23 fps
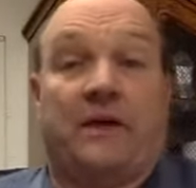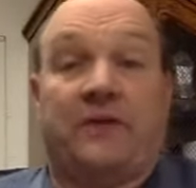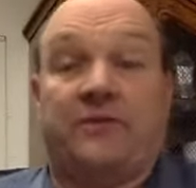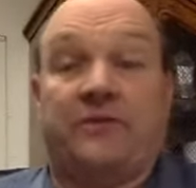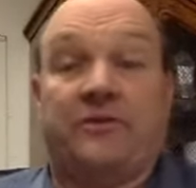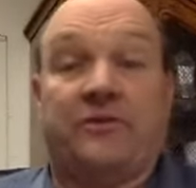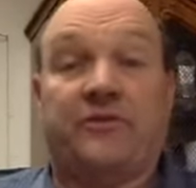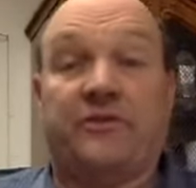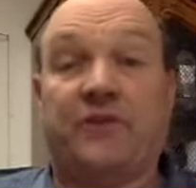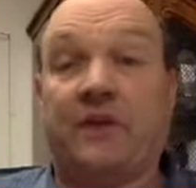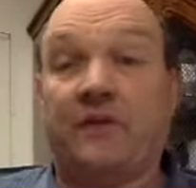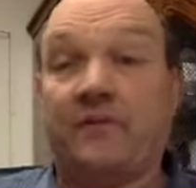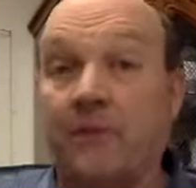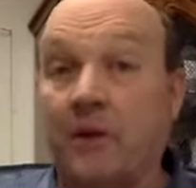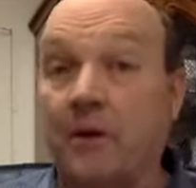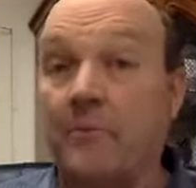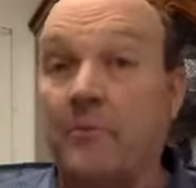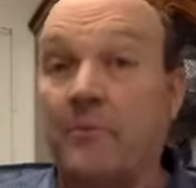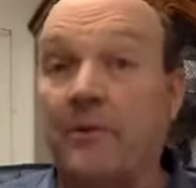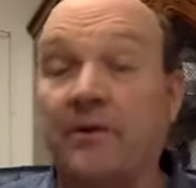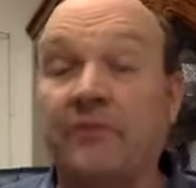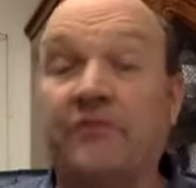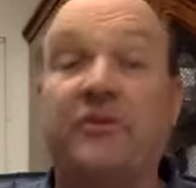It just got very
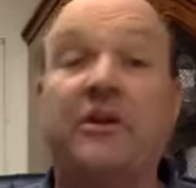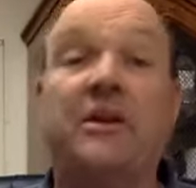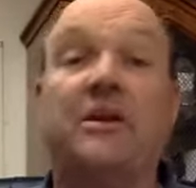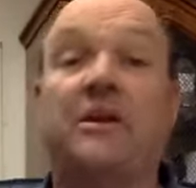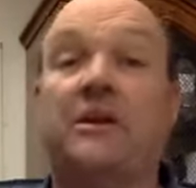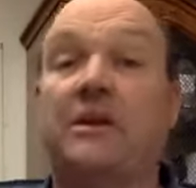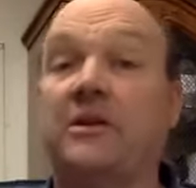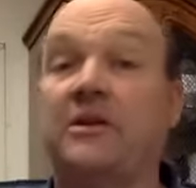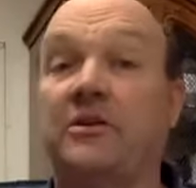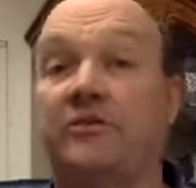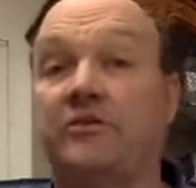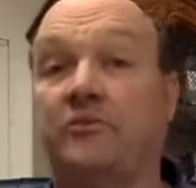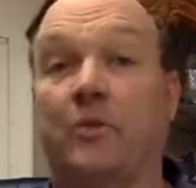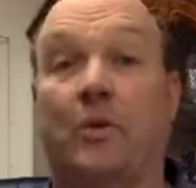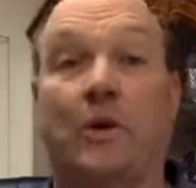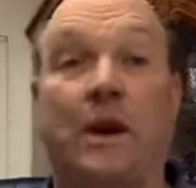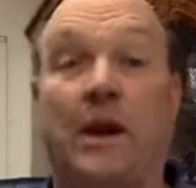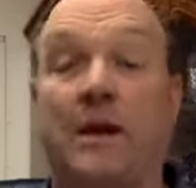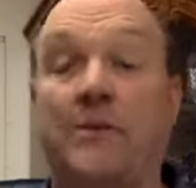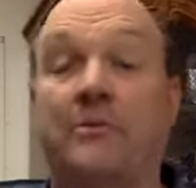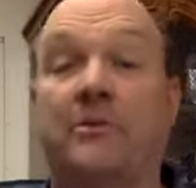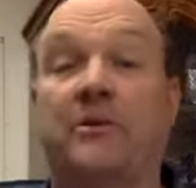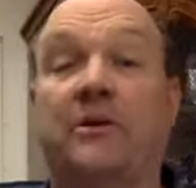busy, and they just weren't
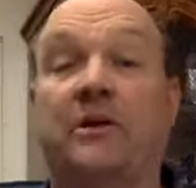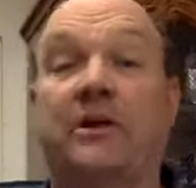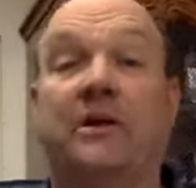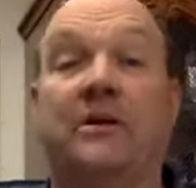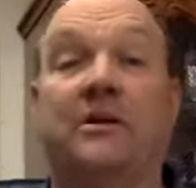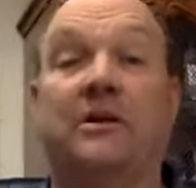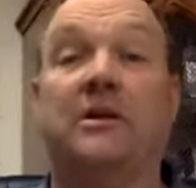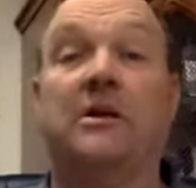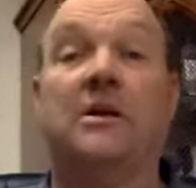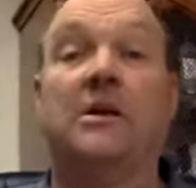able to get